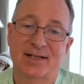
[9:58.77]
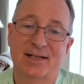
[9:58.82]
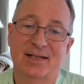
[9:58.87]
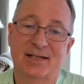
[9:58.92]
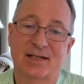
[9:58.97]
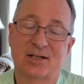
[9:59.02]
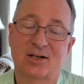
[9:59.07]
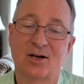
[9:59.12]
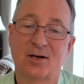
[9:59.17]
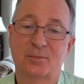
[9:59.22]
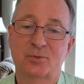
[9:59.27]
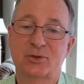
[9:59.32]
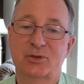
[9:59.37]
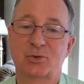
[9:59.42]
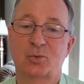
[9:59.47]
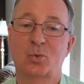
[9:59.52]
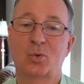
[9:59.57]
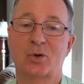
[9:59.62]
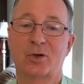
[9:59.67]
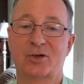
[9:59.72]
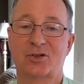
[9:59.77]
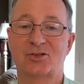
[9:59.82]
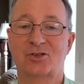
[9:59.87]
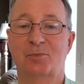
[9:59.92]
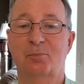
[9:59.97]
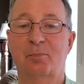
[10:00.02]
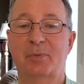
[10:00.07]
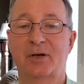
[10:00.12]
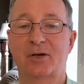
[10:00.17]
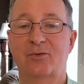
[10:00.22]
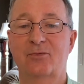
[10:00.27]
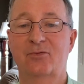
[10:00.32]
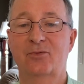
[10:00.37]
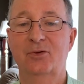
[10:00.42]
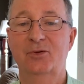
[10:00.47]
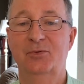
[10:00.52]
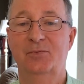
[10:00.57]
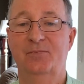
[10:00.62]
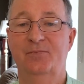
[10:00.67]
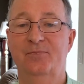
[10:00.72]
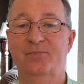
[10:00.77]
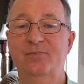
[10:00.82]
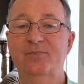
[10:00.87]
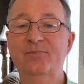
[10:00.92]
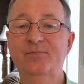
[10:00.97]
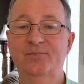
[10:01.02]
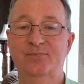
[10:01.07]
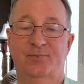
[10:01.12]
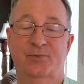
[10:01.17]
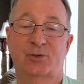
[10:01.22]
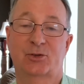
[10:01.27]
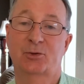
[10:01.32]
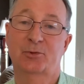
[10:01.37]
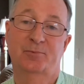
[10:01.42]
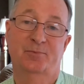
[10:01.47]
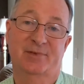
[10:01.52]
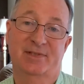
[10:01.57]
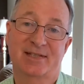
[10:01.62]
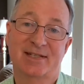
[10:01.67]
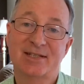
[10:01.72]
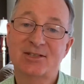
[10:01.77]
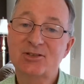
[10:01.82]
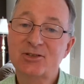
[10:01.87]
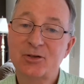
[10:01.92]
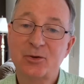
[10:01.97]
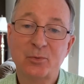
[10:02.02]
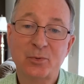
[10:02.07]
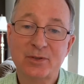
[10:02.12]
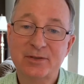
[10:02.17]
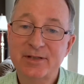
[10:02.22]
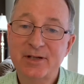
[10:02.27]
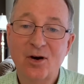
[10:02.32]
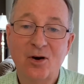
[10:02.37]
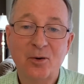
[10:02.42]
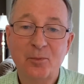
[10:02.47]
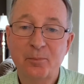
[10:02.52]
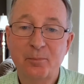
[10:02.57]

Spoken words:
and accomplish works and bear fruit. So yes, there really are